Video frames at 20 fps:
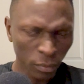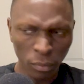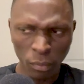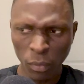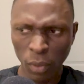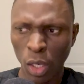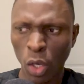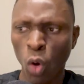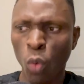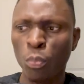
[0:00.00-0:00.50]

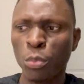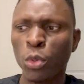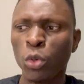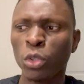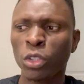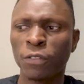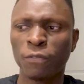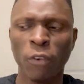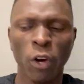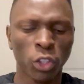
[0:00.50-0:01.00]

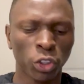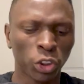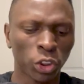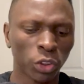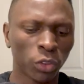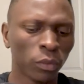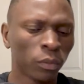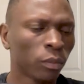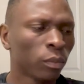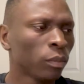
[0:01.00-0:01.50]
compute
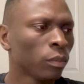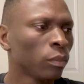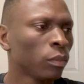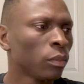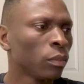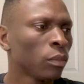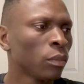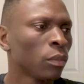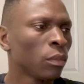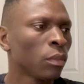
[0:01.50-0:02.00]
function,
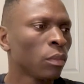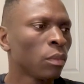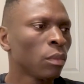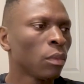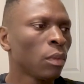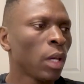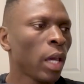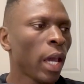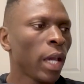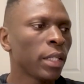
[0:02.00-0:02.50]

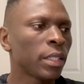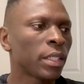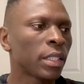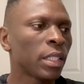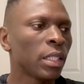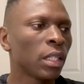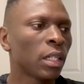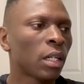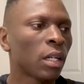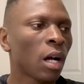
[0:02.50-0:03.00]

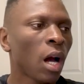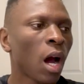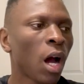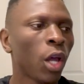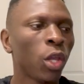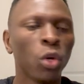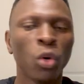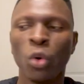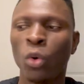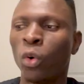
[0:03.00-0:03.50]
async
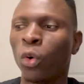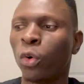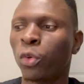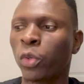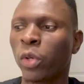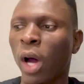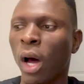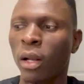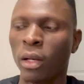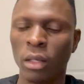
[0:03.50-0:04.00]
IO
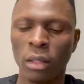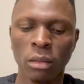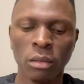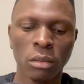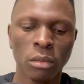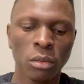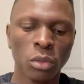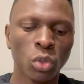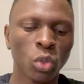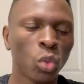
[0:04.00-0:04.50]
run.
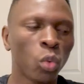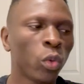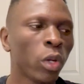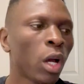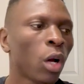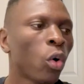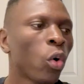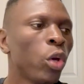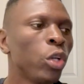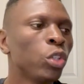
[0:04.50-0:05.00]
So we
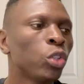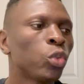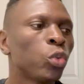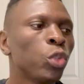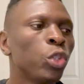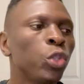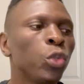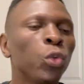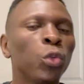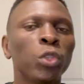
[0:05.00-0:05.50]
are going to
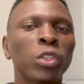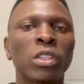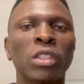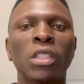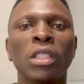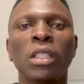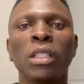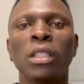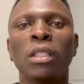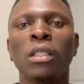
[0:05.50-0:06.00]
use
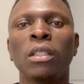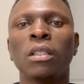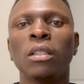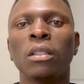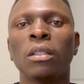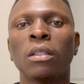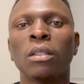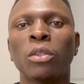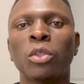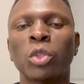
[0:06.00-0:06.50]
the
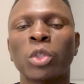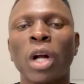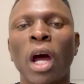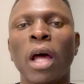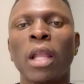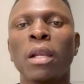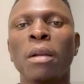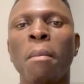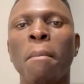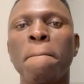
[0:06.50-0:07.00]

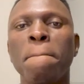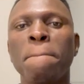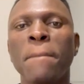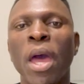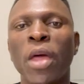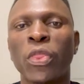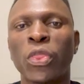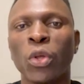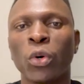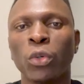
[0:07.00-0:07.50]
run
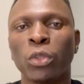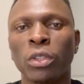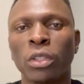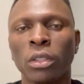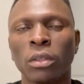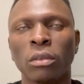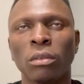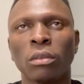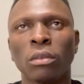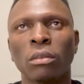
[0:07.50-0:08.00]
method
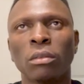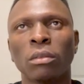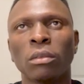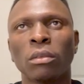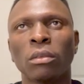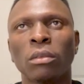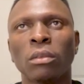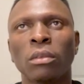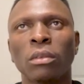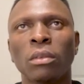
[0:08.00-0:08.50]

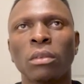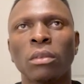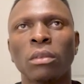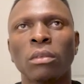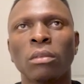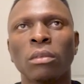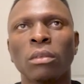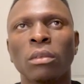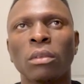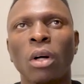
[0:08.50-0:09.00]

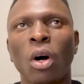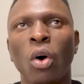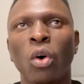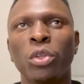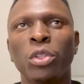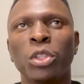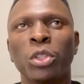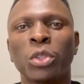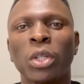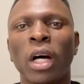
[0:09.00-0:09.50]
or
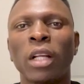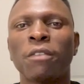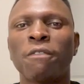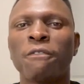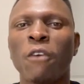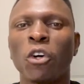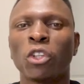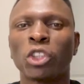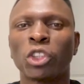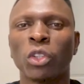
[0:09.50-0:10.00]
the run
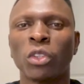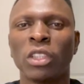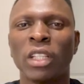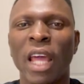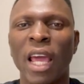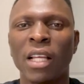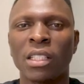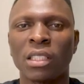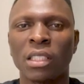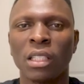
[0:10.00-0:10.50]
function in
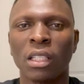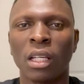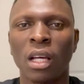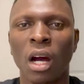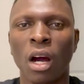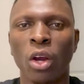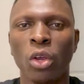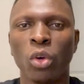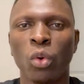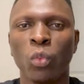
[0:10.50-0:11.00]
async
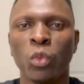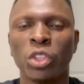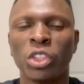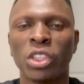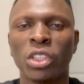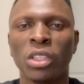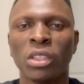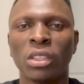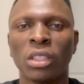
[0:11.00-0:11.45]
IO, which is a